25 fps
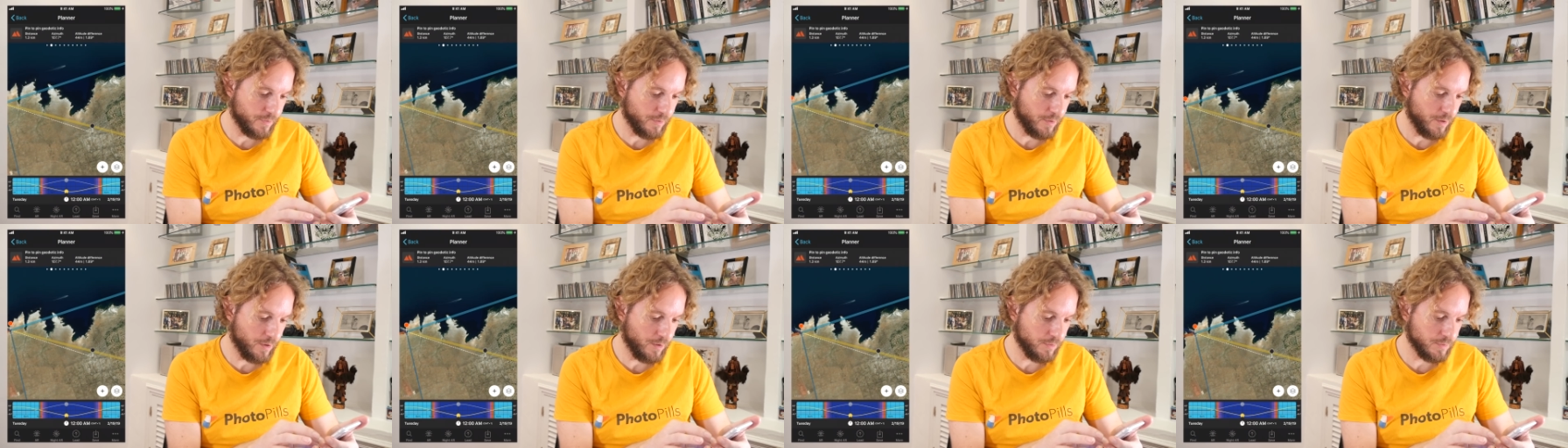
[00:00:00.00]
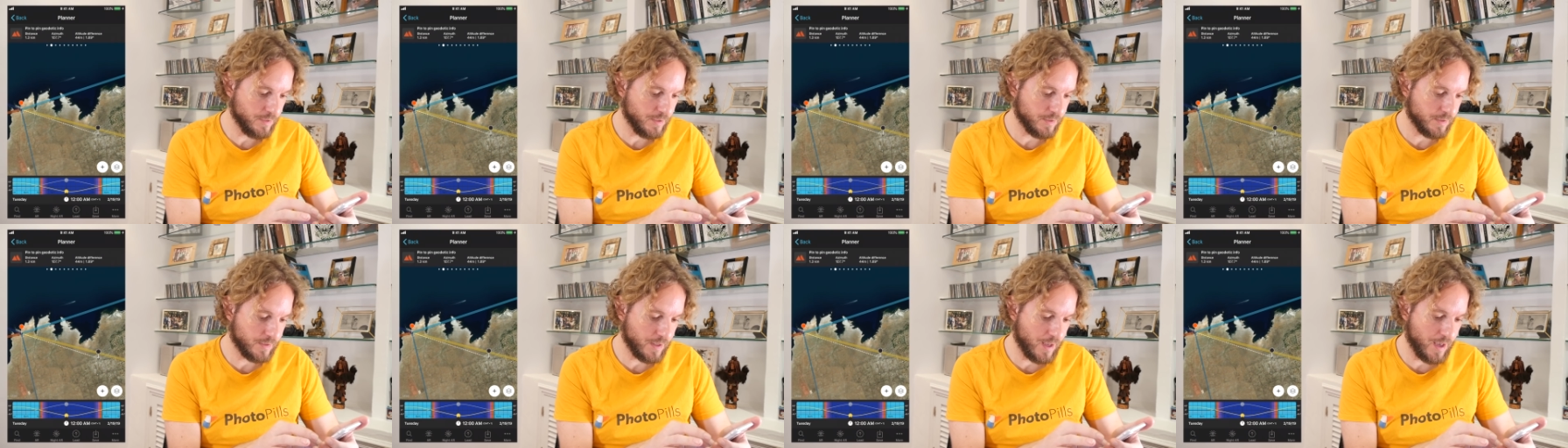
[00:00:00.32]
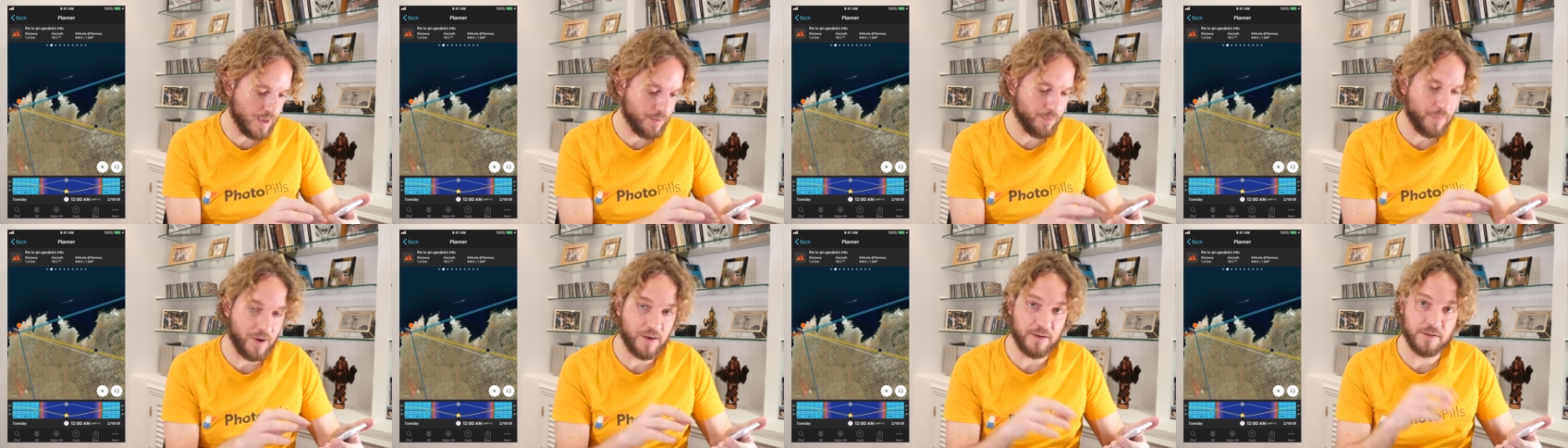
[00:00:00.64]
all the
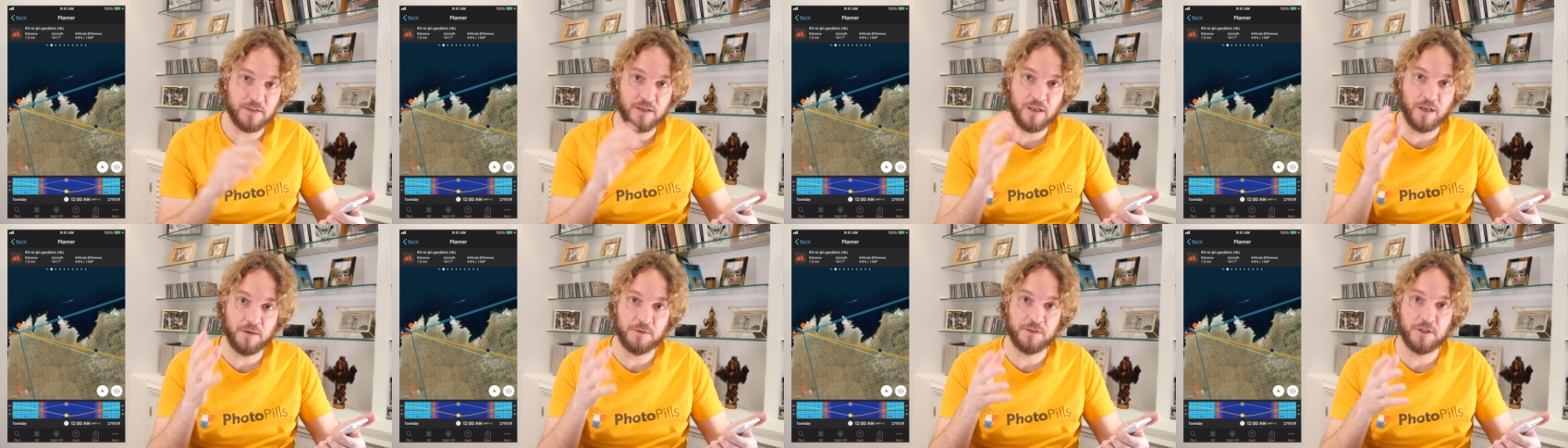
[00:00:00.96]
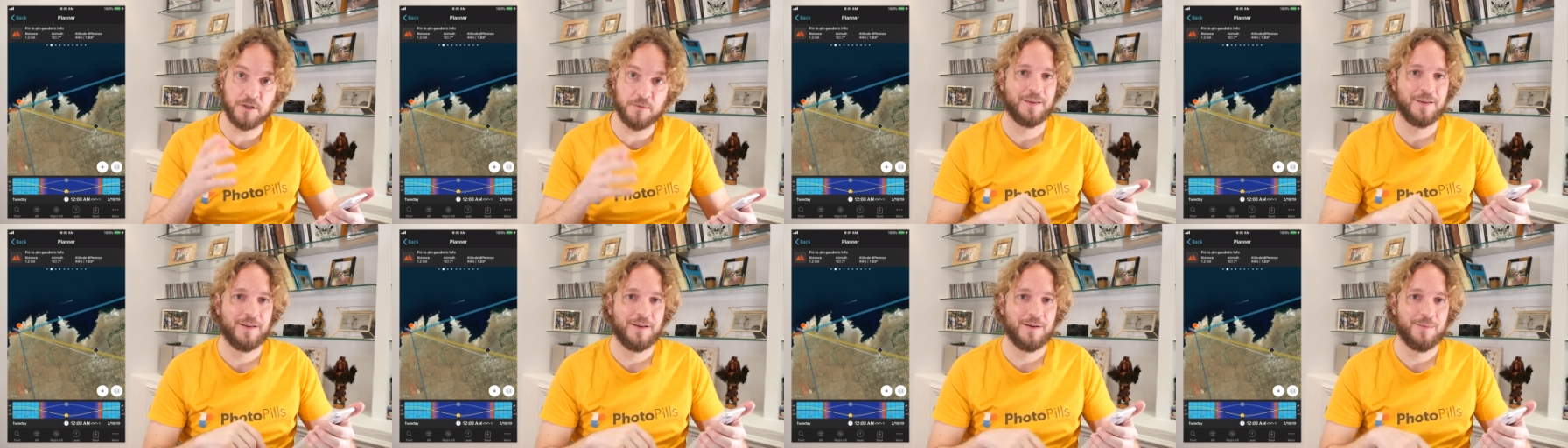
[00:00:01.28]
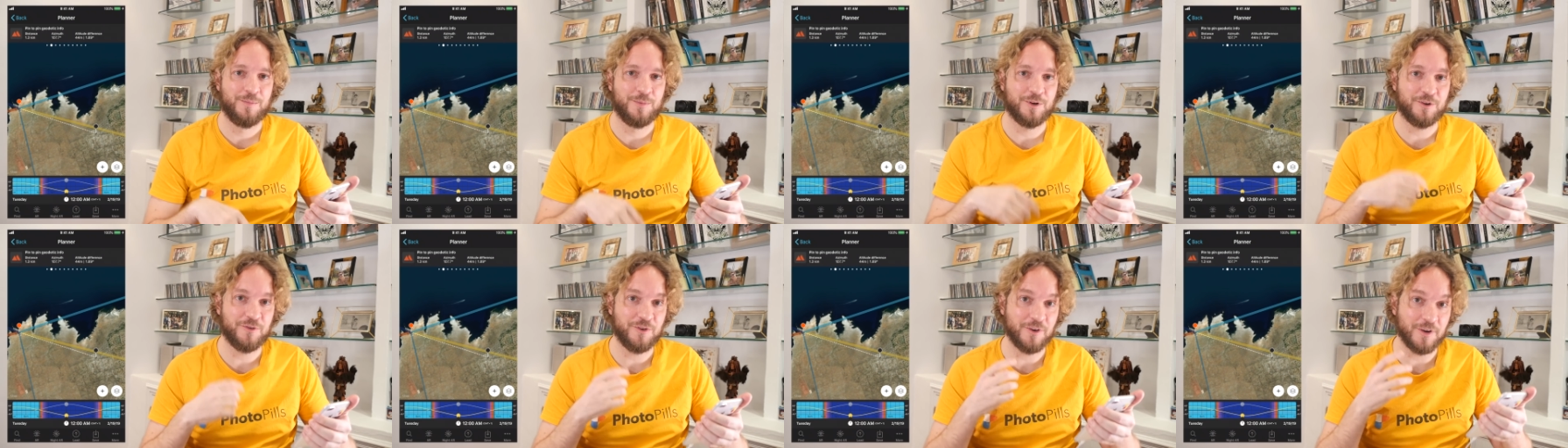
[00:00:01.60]
time my subject
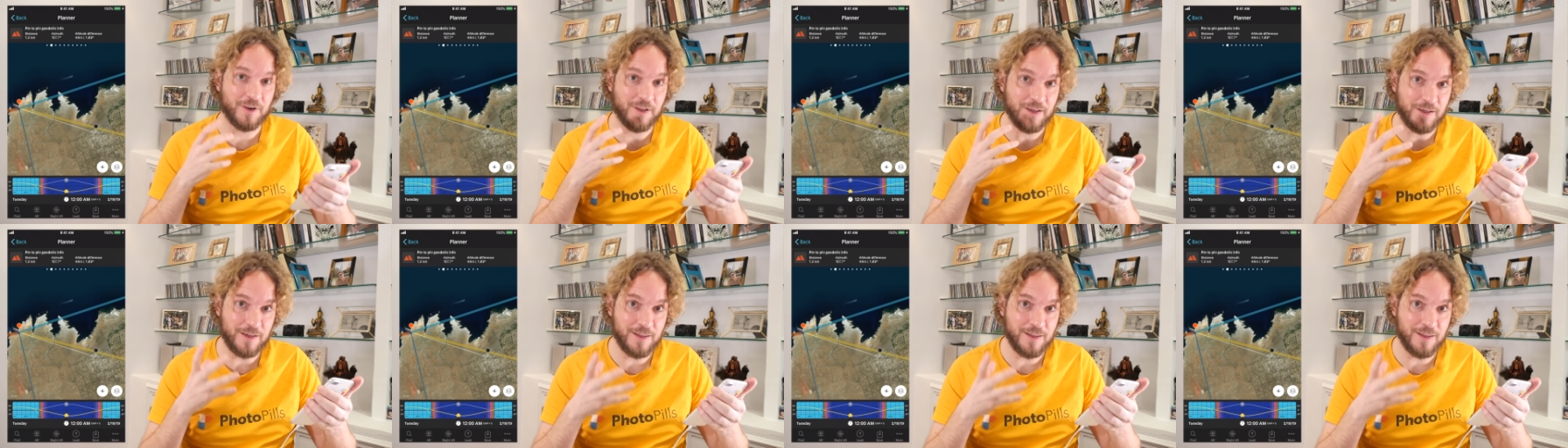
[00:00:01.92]
perfectly